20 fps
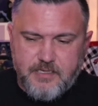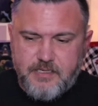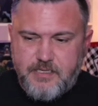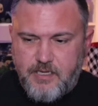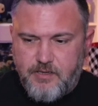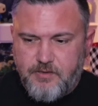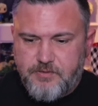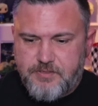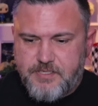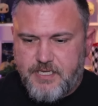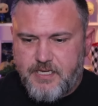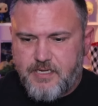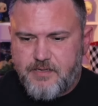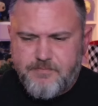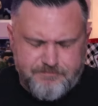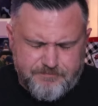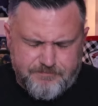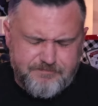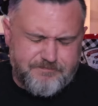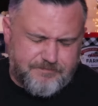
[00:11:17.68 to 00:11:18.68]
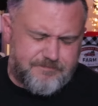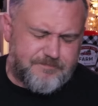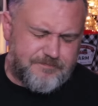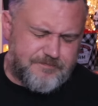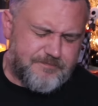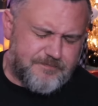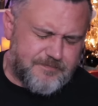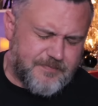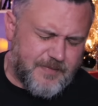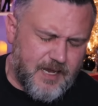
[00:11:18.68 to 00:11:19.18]
guilty
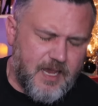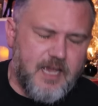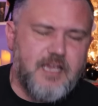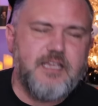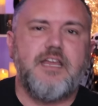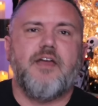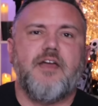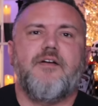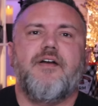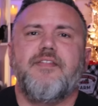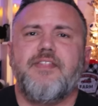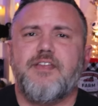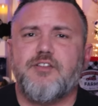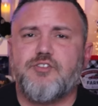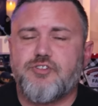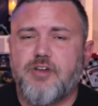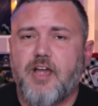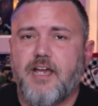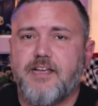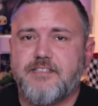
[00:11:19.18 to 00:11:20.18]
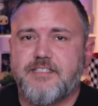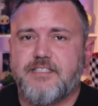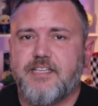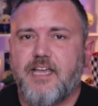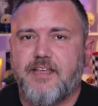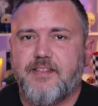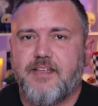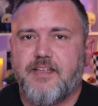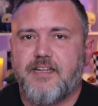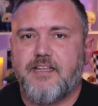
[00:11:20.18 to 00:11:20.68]
you know, and then try and
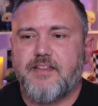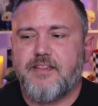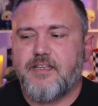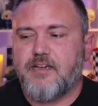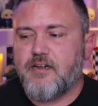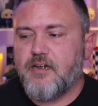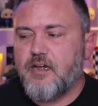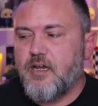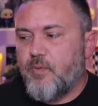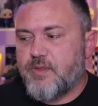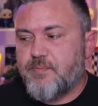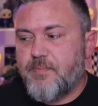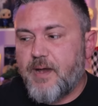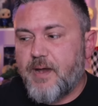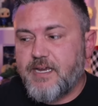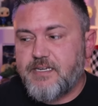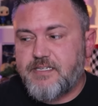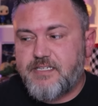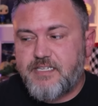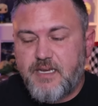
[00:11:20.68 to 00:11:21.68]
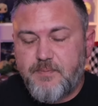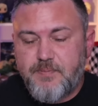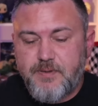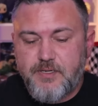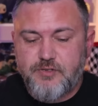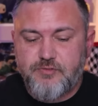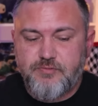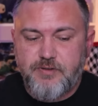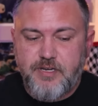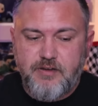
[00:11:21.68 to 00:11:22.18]
slide that in there with my
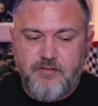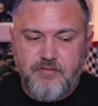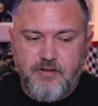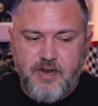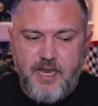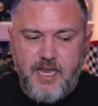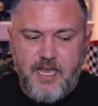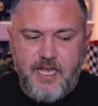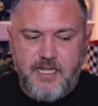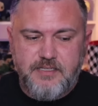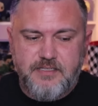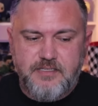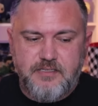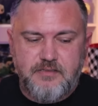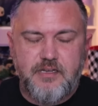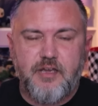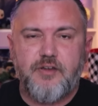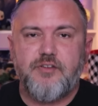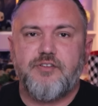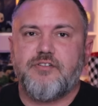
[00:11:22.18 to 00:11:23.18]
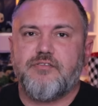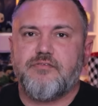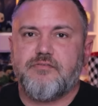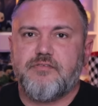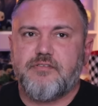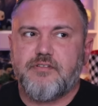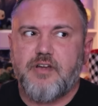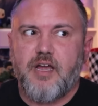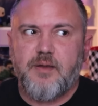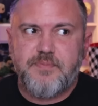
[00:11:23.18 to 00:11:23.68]
deepest regrets. No,
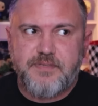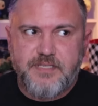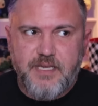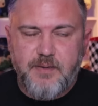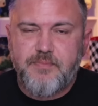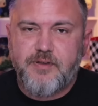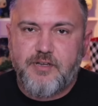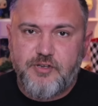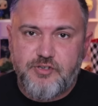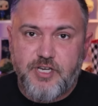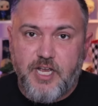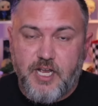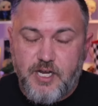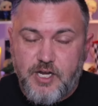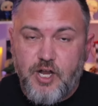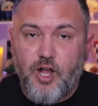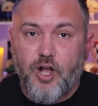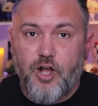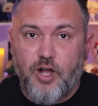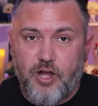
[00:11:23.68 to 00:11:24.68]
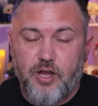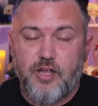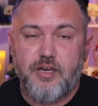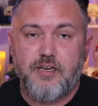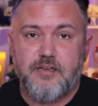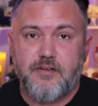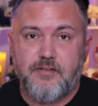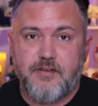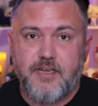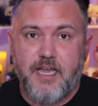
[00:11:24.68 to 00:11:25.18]
you're upset because you got called,
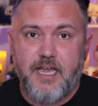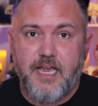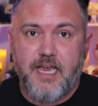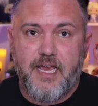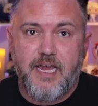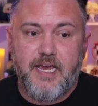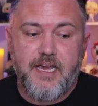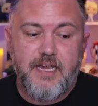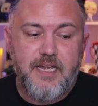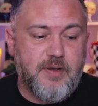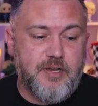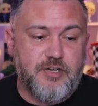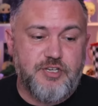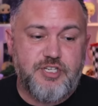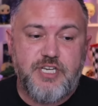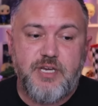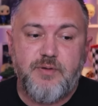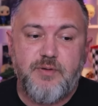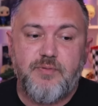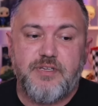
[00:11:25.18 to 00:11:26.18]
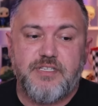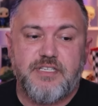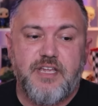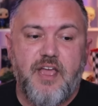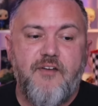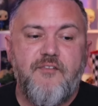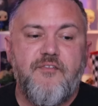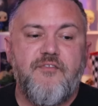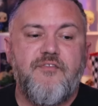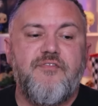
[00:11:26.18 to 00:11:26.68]
okay? Because she was
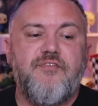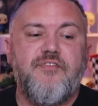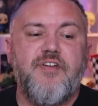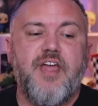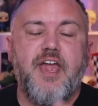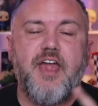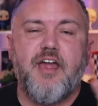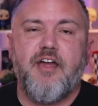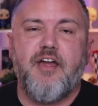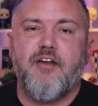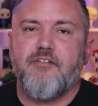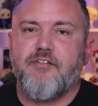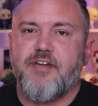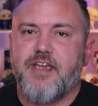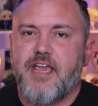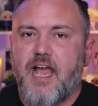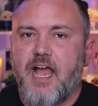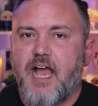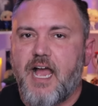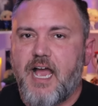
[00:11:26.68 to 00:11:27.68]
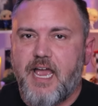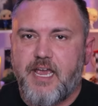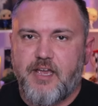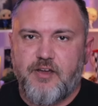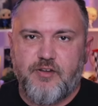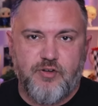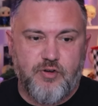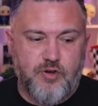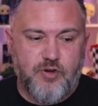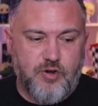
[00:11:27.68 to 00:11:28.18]
very high
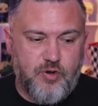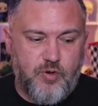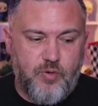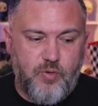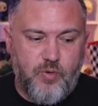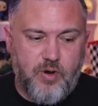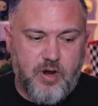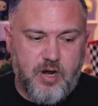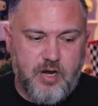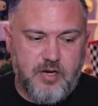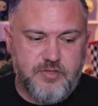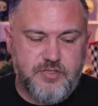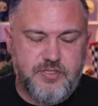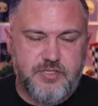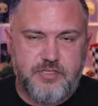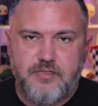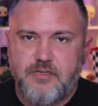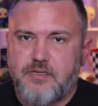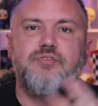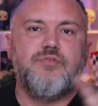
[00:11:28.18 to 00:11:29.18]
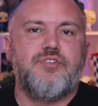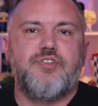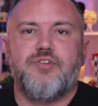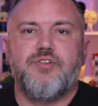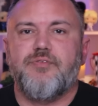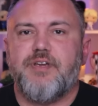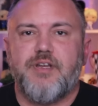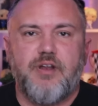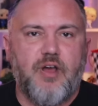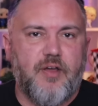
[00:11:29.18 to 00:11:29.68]
on her horse
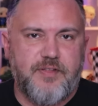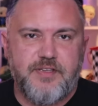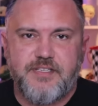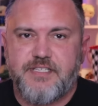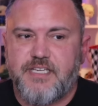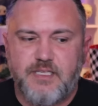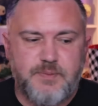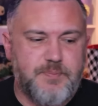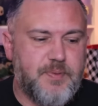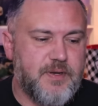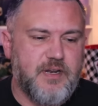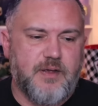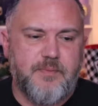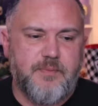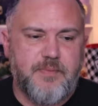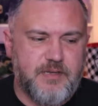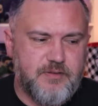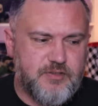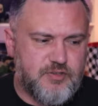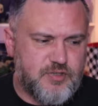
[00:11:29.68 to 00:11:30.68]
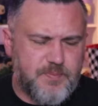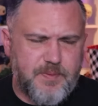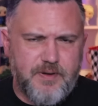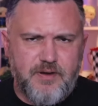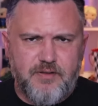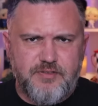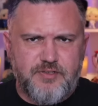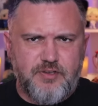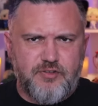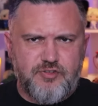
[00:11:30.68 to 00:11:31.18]
doing all these things. Putting, I mean, she's
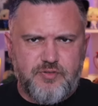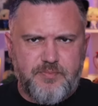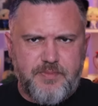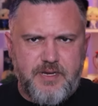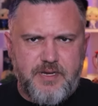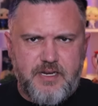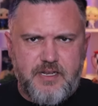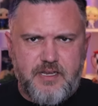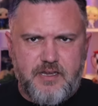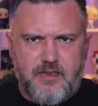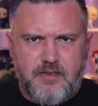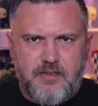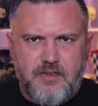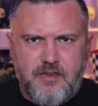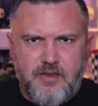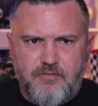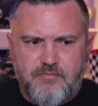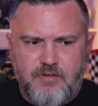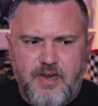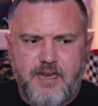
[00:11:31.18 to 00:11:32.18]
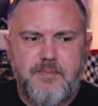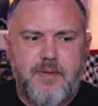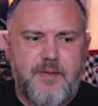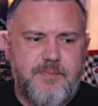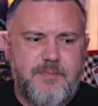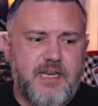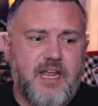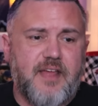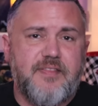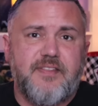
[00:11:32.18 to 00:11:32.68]
putting on social media, right?
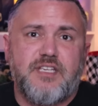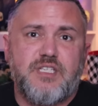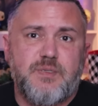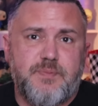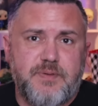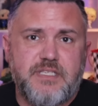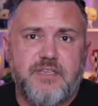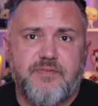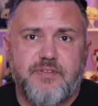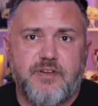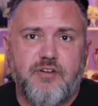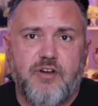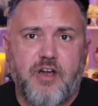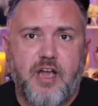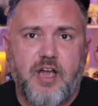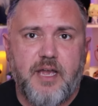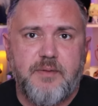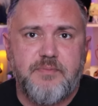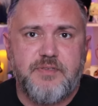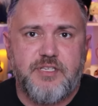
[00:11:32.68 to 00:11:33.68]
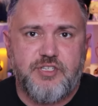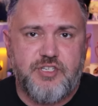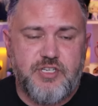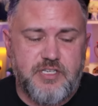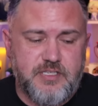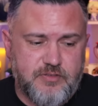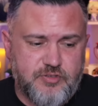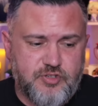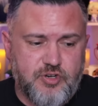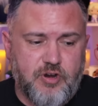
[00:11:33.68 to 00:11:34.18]
Maybe not these specific crimes that
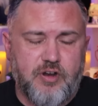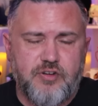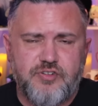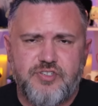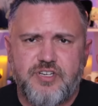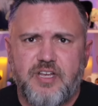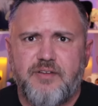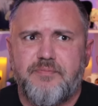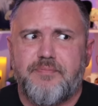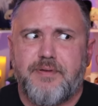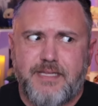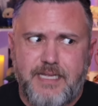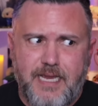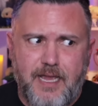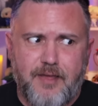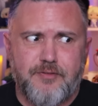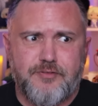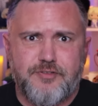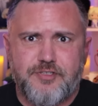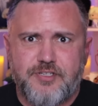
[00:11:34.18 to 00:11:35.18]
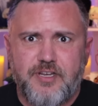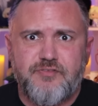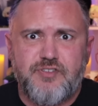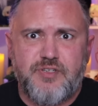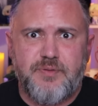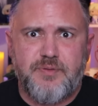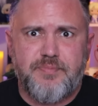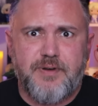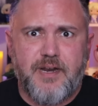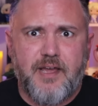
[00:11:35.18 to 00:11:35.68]
she's charged of, but the other stuff
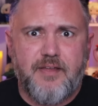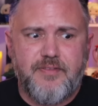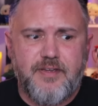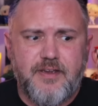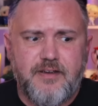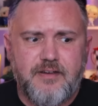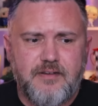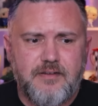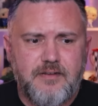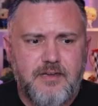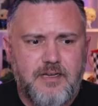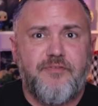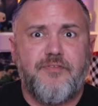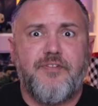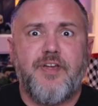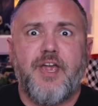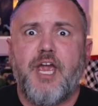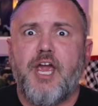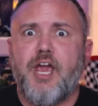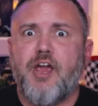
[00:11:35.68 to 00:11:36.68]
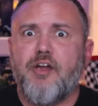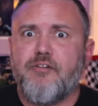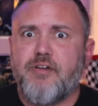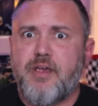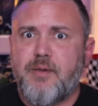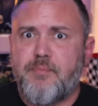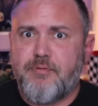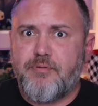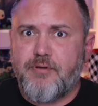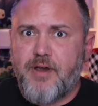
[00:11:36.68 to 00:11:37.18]
she put out there.
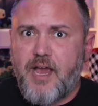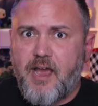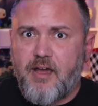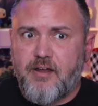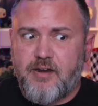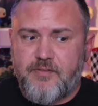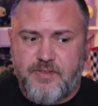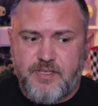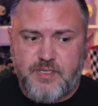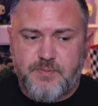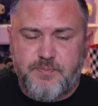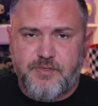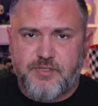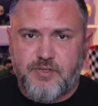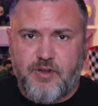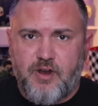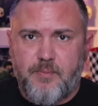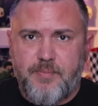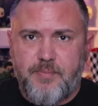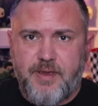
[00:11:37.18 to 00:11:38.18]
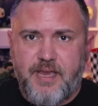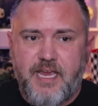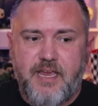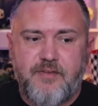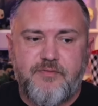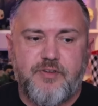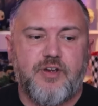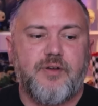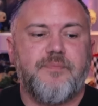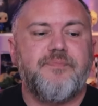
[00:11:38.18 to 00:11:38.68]
Very proud of this bizarre
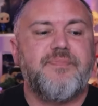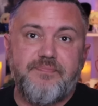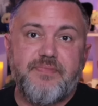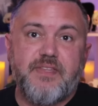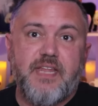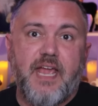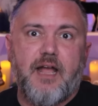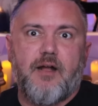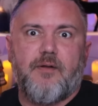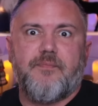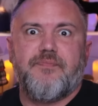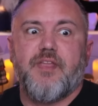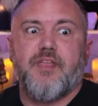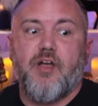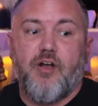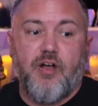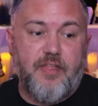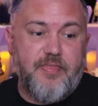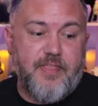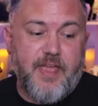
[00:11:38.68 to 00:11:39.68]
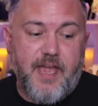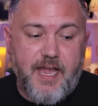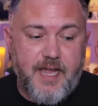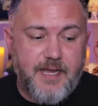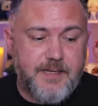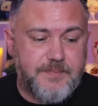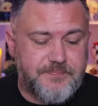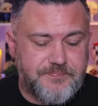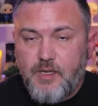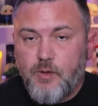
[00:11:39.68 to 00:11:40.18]
behavior. Now, on
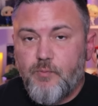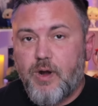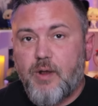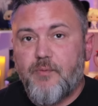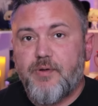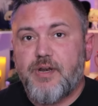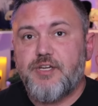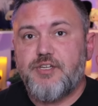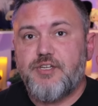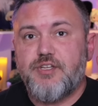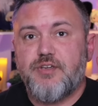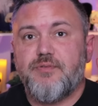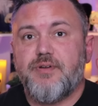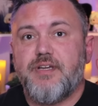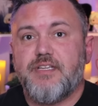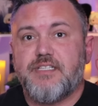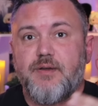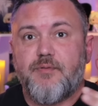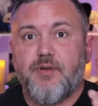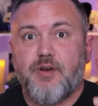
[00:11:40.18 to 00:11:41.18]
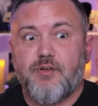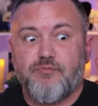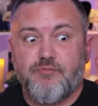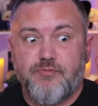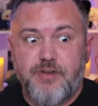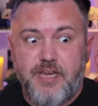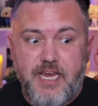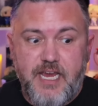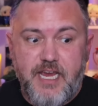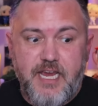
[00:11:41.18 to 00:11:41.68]
that, what I want to do is I want to
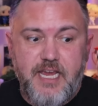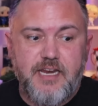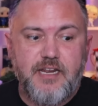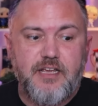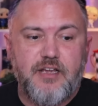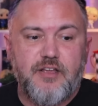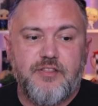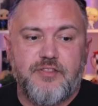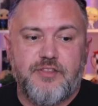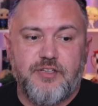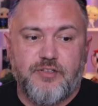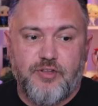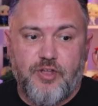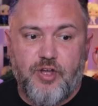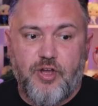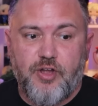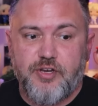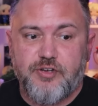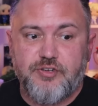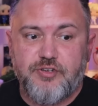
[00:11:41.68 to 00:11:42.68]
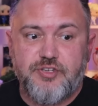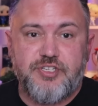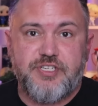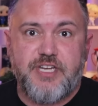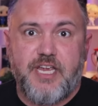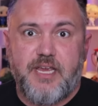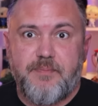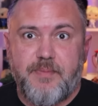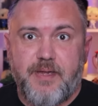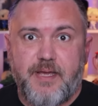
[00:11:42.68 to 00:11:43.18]
read the lawyer's
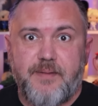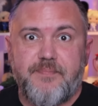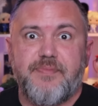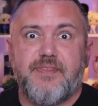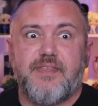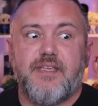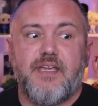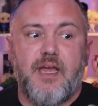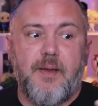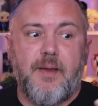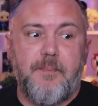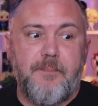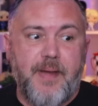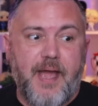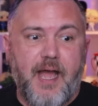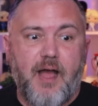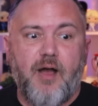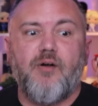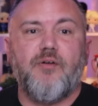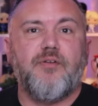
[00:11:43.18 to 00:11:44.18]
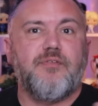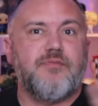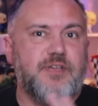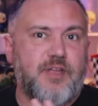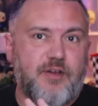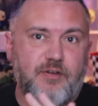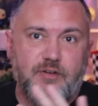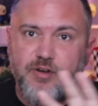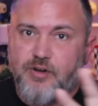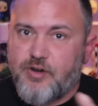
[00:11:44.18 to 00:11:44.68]
statement about you
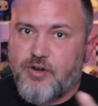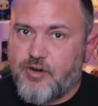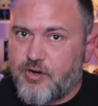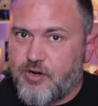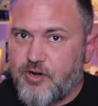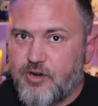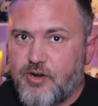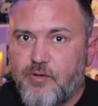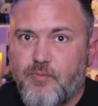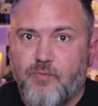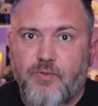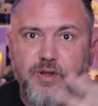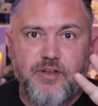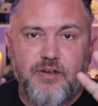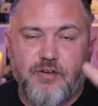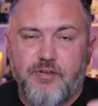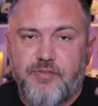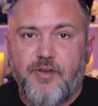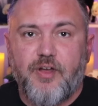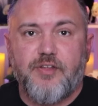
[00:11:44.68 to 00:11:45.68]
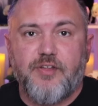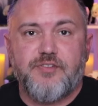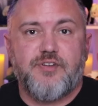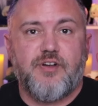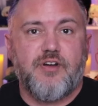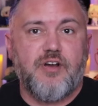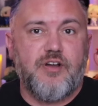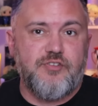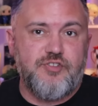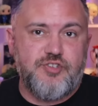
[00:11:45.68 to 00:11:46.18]
know her what her thoughts
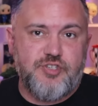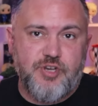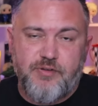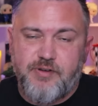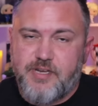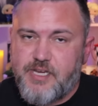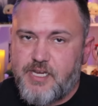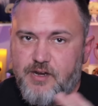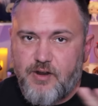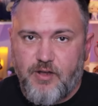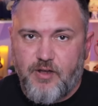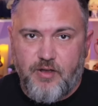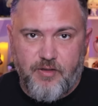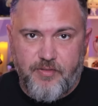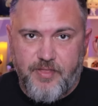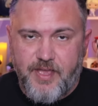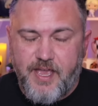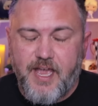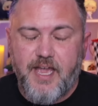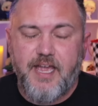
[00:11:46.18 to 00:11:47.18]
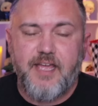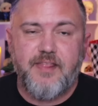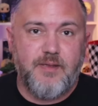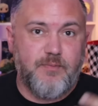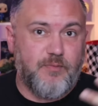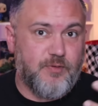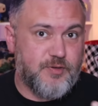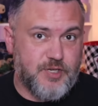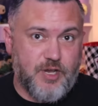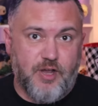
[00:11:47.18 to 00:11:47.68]
are on Jodi and all that and
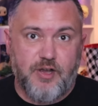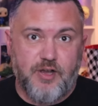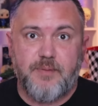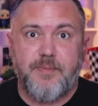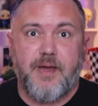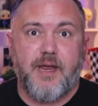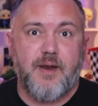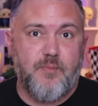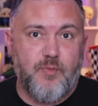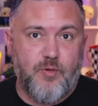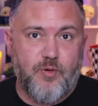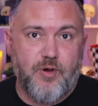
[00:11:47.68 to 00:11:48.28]
then we'll talk about it